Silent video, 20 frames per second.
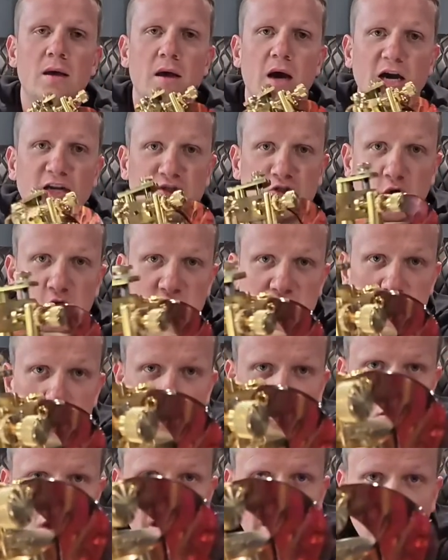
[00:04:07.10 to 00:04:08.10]
I chose the
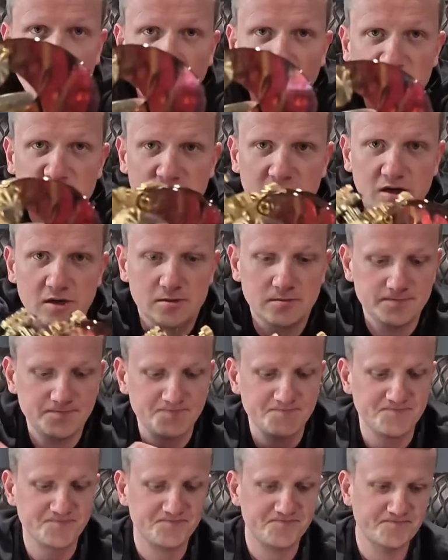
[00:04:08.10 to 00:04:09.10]
red lava.
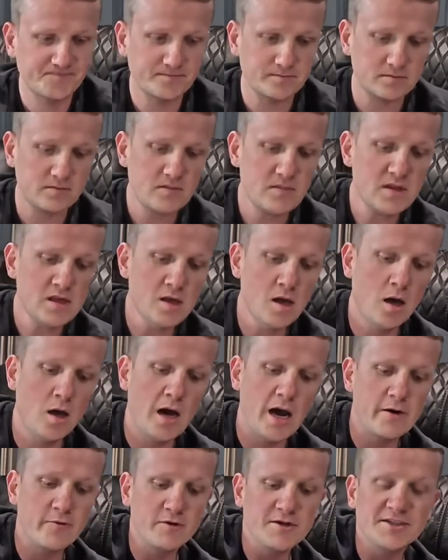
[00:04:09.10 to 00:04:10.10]

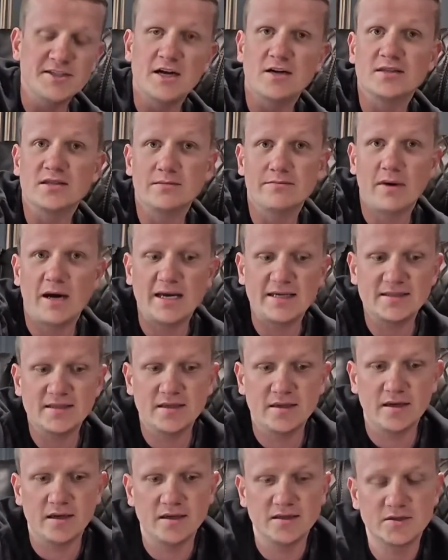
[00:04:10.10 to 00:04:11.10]
I reached out to Mike
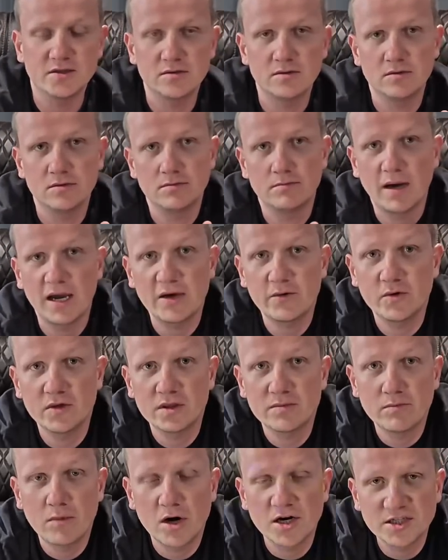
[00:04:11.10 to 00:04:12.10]
today. So Mike
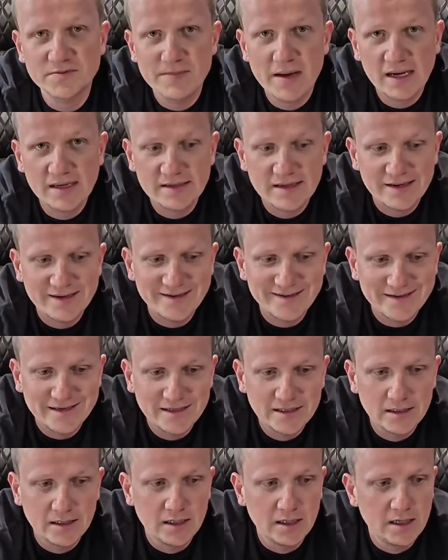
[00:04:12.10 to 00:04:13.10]
with March
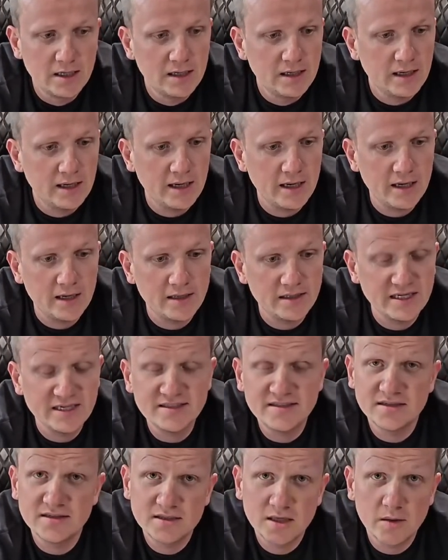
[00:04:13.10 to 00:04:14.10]
Magnetic. And he
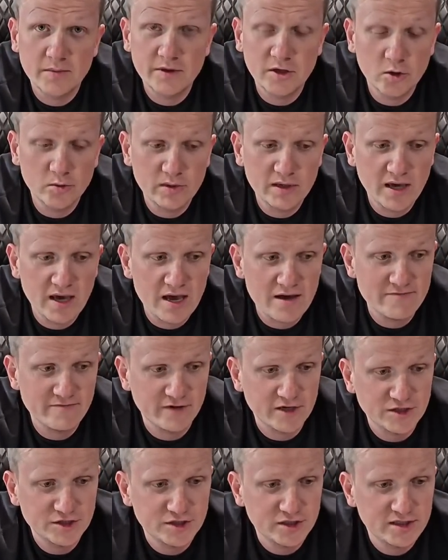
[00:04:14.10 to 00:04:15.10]
did tell me he'll be at
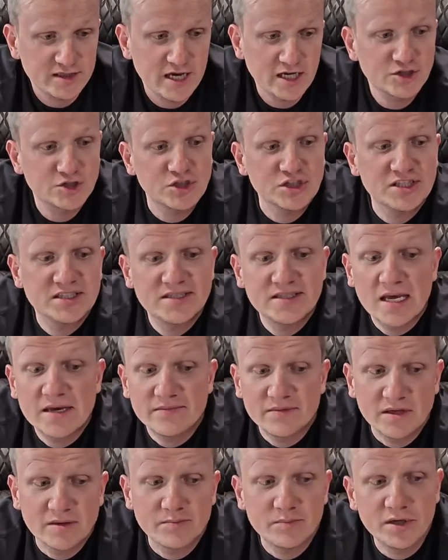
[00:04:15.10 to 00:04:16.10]
Hamvention. He actually
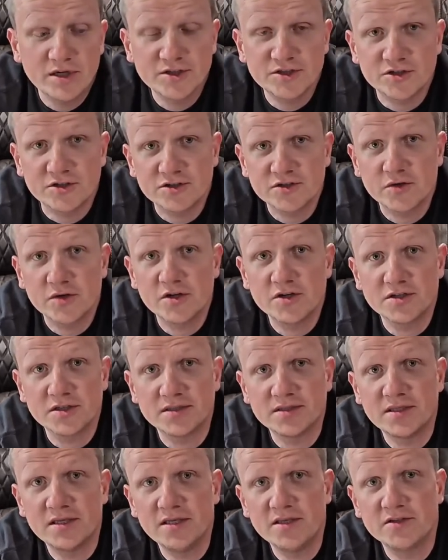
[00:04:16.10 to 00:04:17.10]
sent me a picture. So here's a
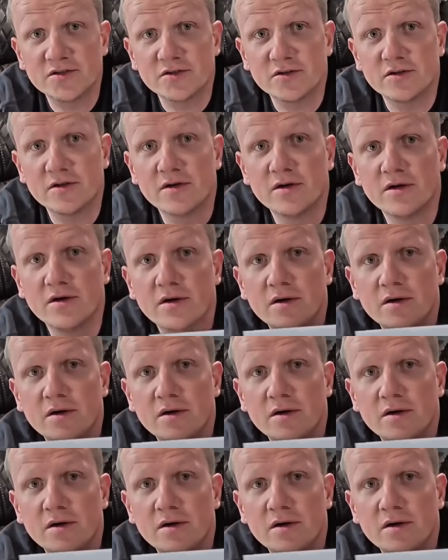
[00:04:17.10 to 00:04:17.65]
teaser.